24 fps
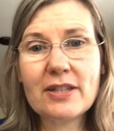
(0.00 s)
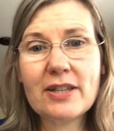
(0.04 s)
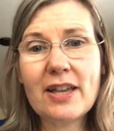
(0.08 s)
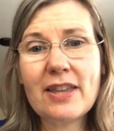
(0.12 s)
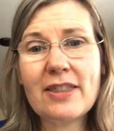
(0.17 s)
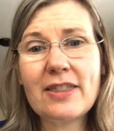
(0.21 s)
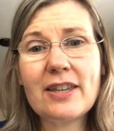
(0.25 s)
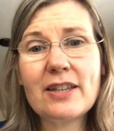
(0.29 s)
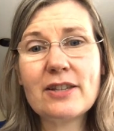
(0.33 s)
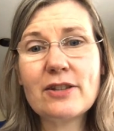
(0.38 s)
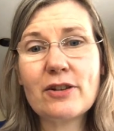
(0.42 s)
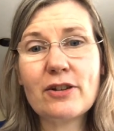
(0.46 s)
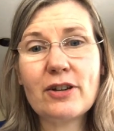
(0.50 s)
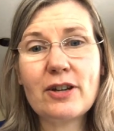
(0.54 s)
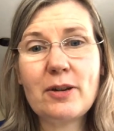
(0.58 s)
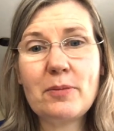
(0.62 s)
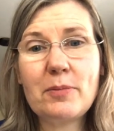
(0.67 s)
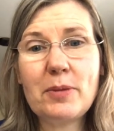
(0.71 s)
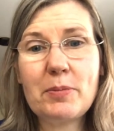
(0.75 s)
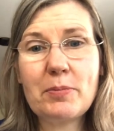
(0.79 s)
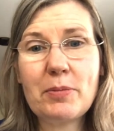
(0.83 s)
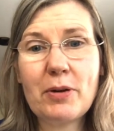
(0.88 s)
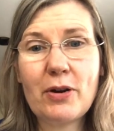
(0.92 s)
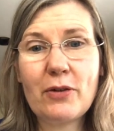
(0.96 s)
and these are going to
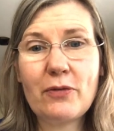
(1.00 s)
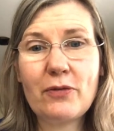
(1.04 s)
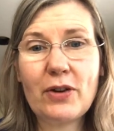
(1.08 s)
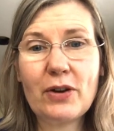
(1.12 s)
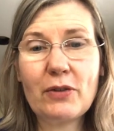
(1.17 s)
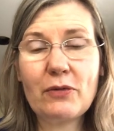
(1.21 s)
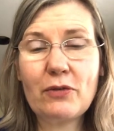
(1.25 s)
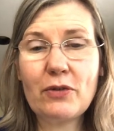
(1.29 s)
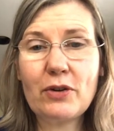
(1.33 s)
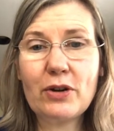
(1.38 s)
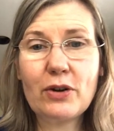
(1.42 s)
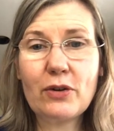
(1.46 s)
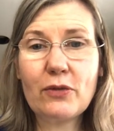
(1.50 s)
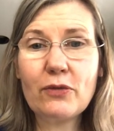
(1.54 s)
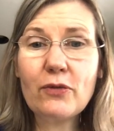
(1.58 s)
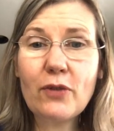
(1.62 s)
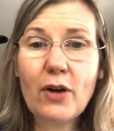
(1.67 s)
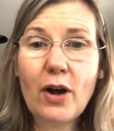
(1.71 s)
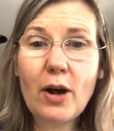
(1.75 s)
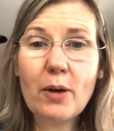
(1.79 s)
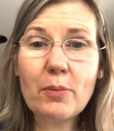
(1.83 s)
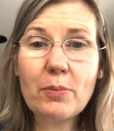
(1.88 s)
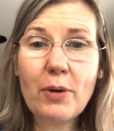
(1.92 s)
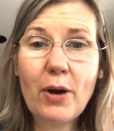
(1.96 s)
be perfect for your
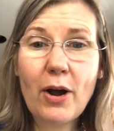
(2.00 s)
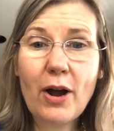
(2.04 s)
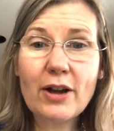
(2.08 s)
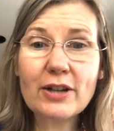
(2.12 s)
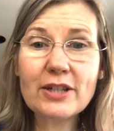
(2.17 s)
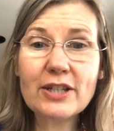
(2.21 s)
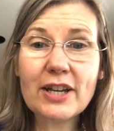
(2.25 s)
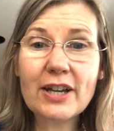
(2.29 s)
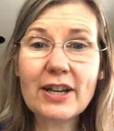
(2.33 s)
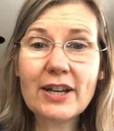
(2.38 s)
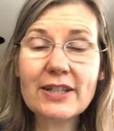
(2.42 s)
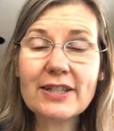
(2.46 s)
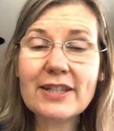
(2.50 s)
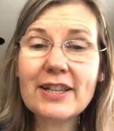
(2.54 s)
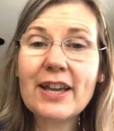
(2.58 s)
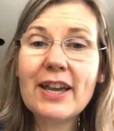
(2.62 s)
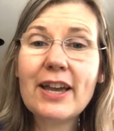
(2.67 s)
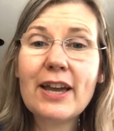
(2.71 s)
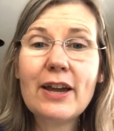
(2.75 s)
fall projects.